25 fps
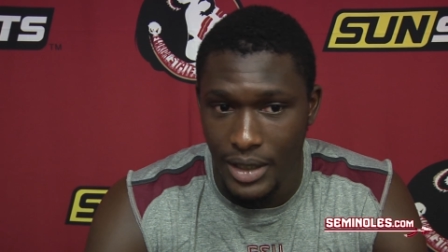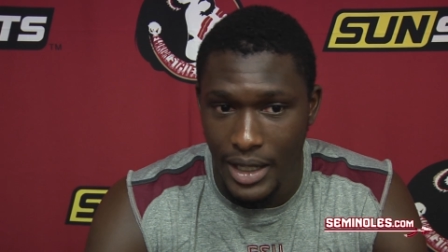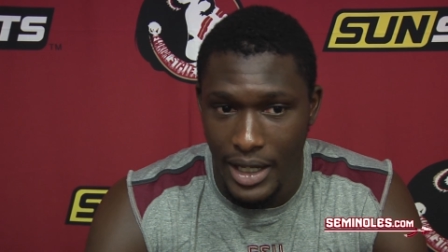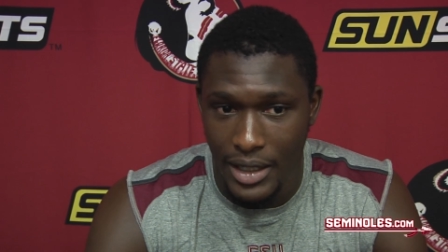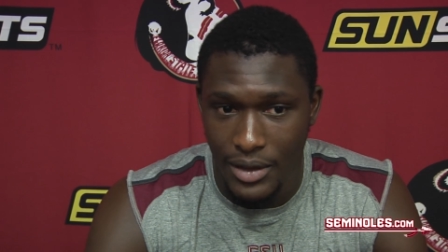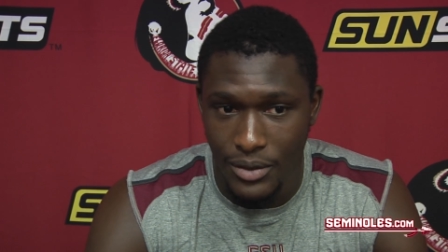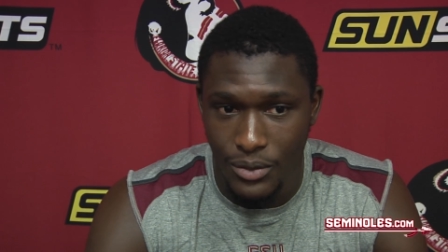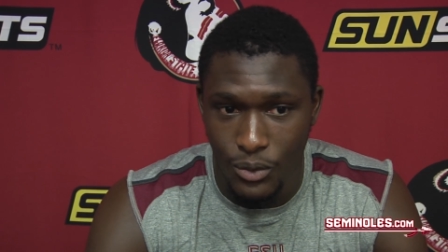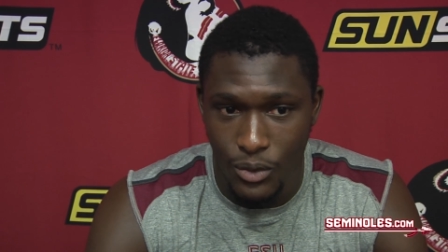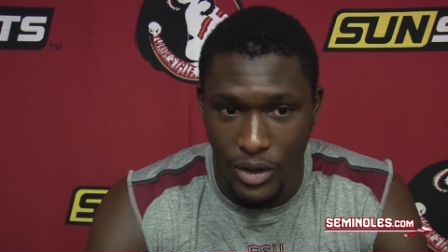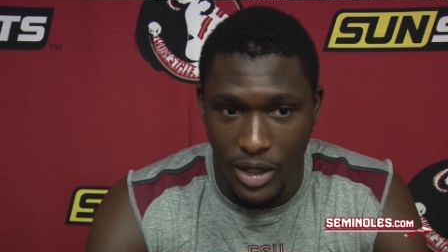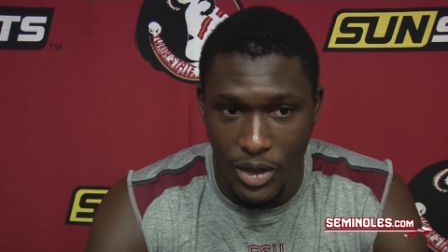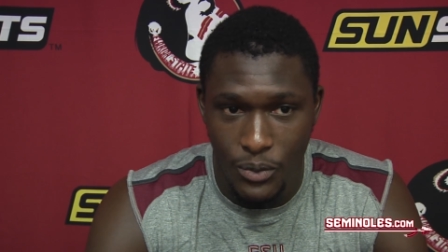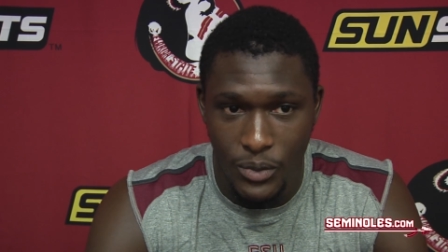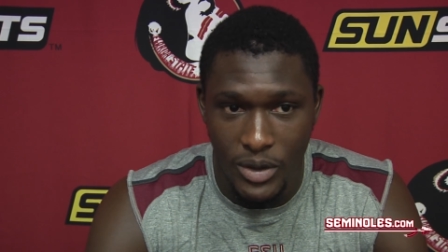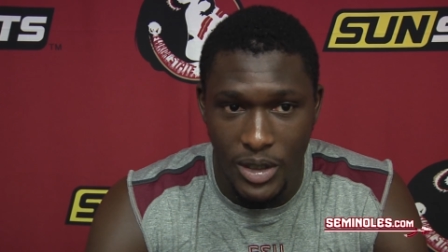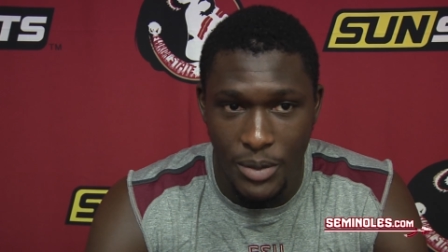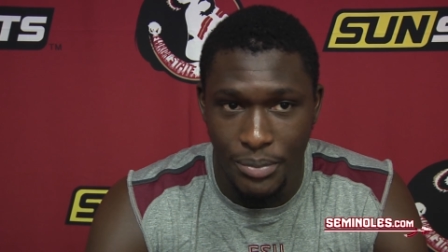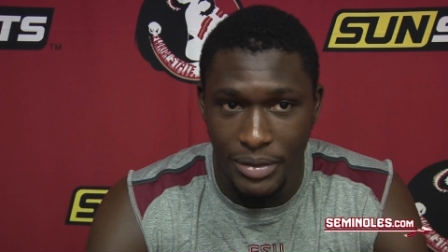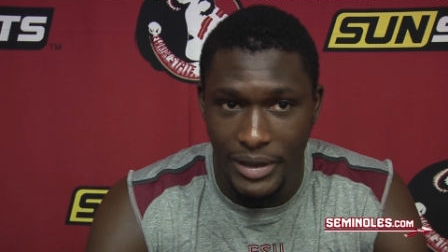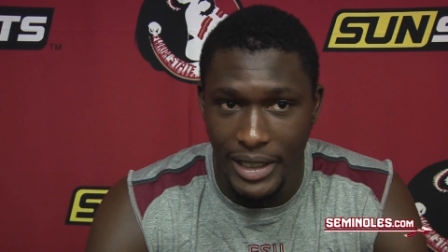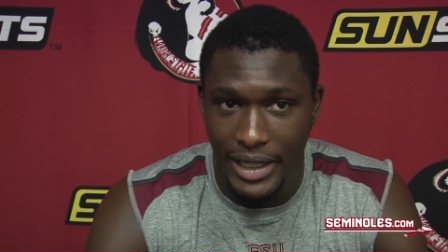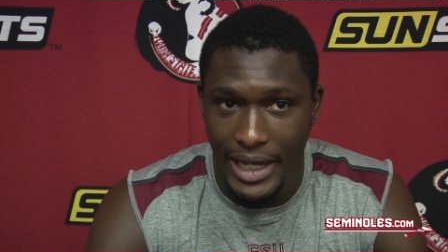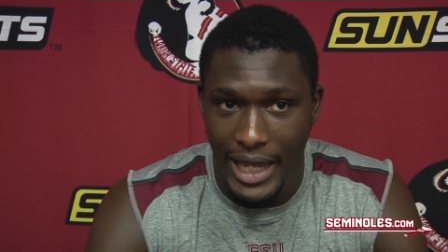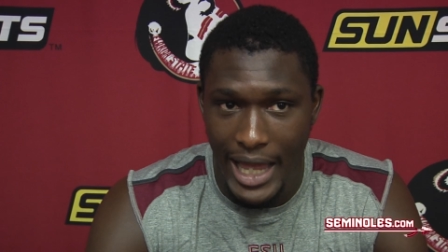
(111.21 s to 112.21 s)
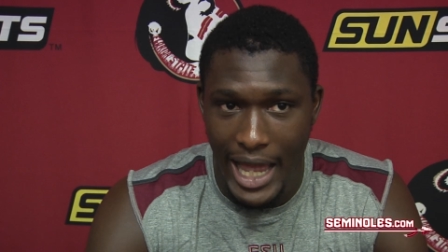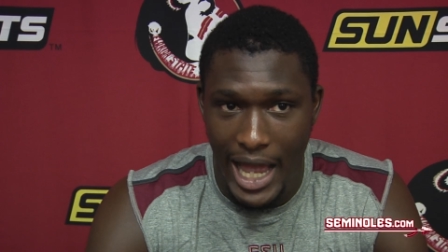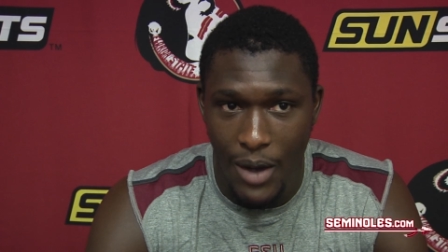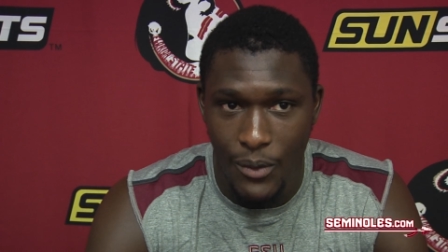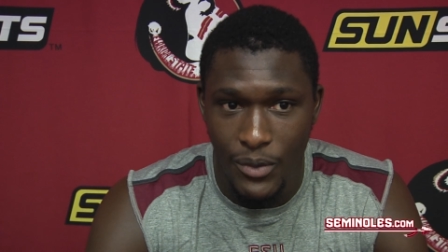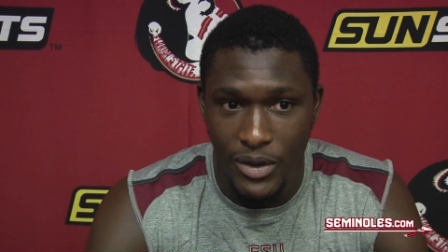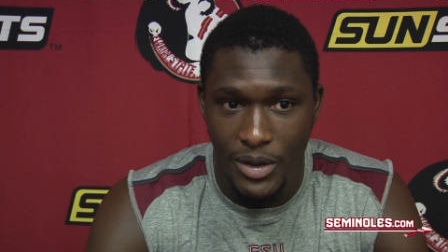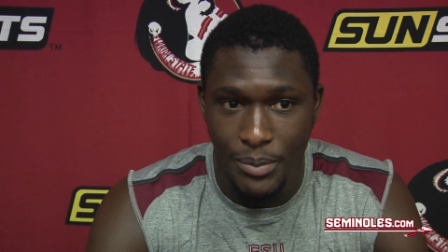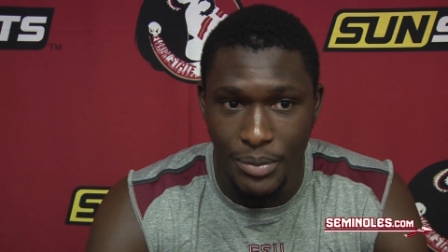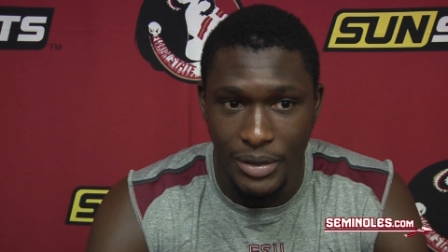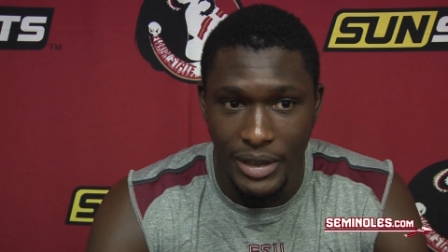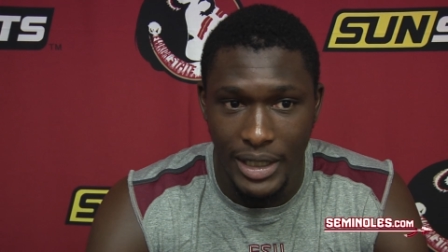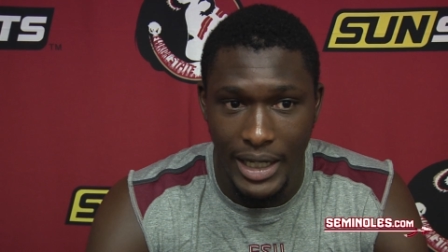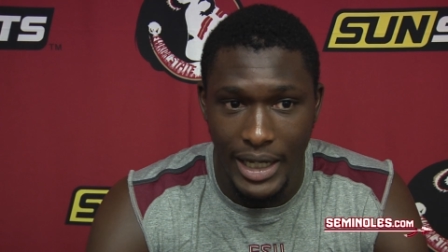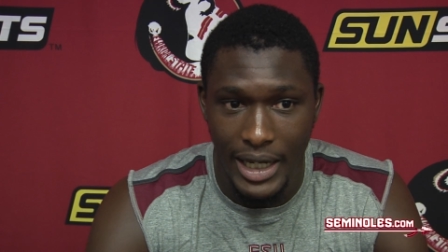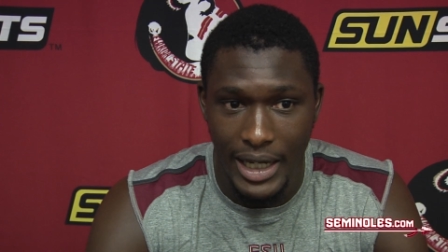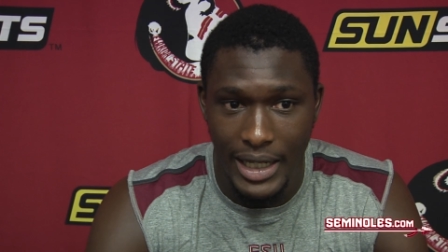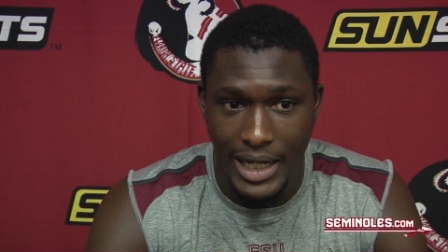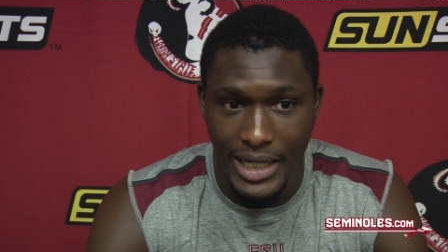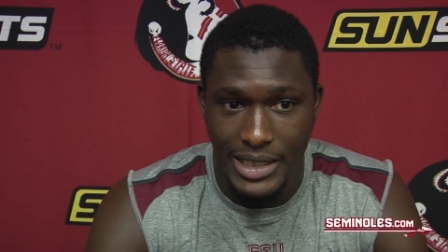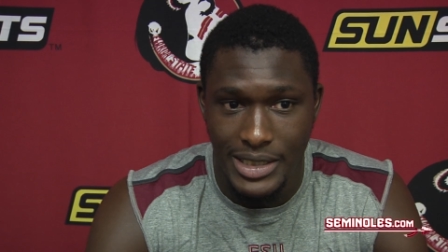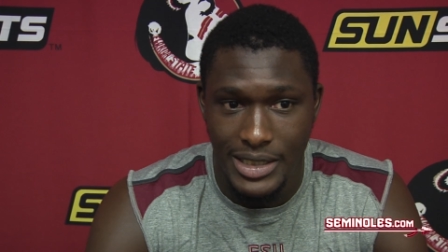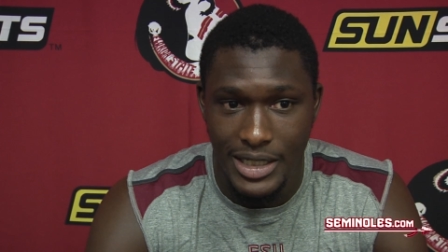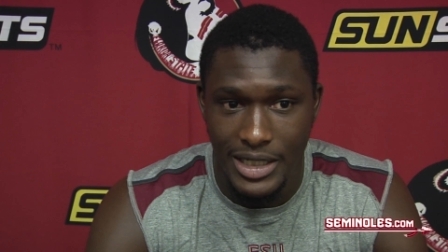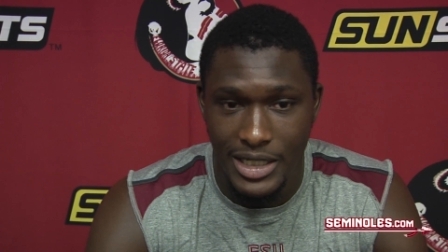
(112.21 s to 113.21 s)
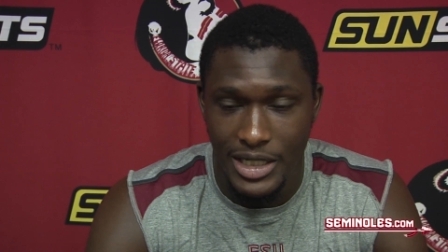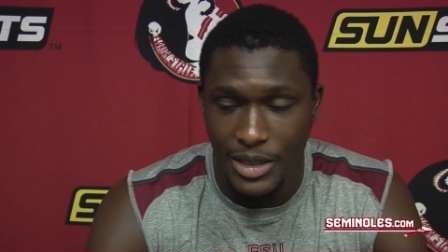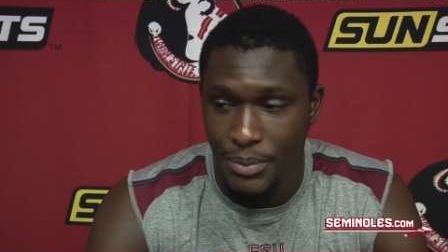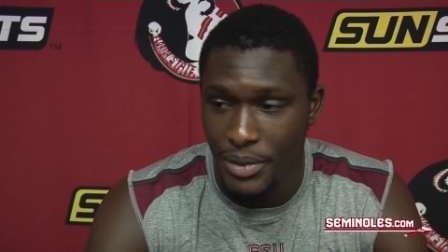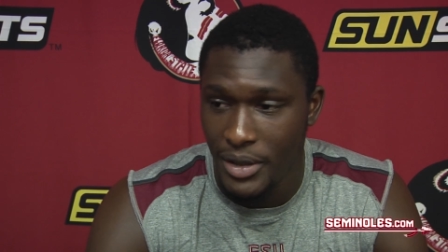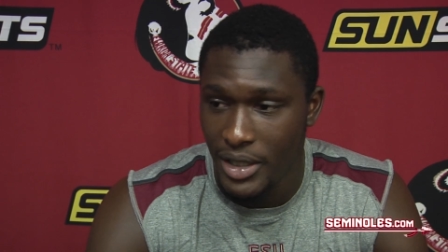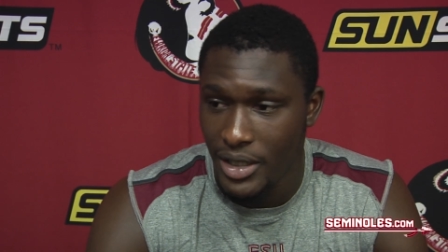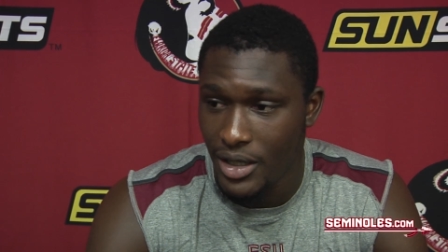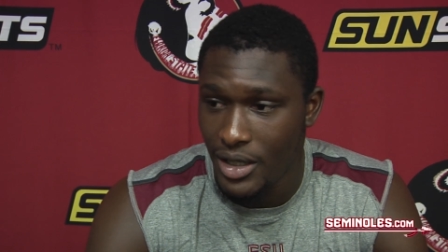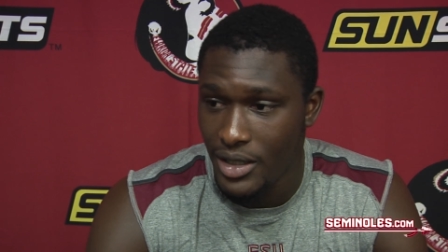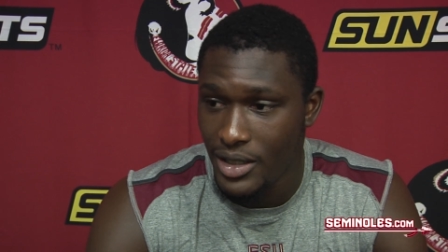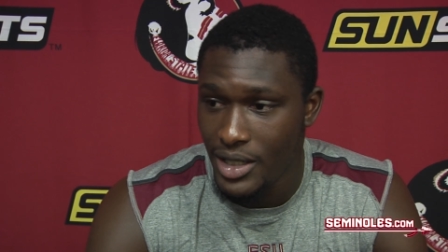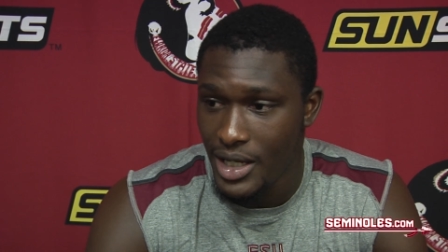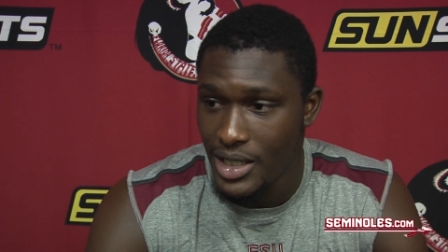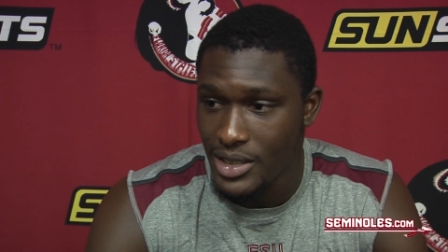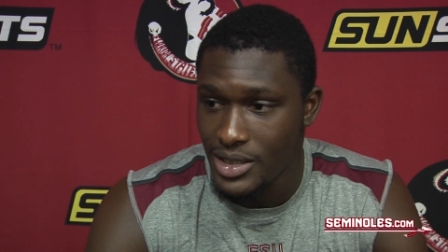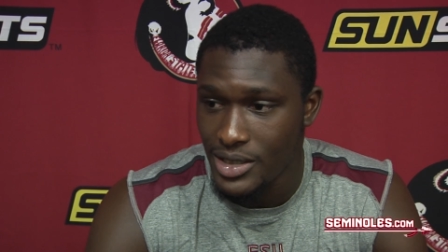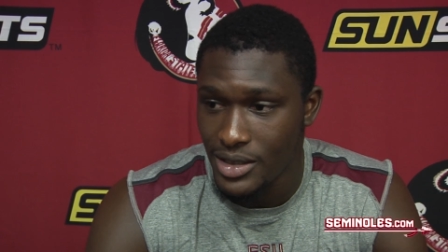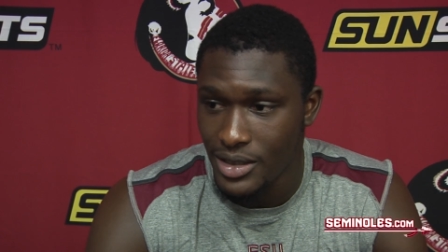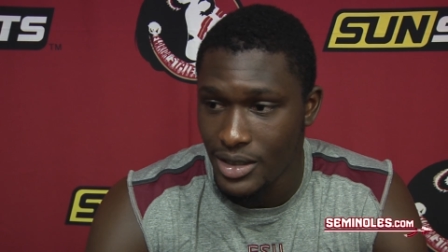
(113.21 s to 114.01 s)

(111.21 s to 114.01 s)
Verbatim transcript: and when we play and how we play, and that's going to depend on us.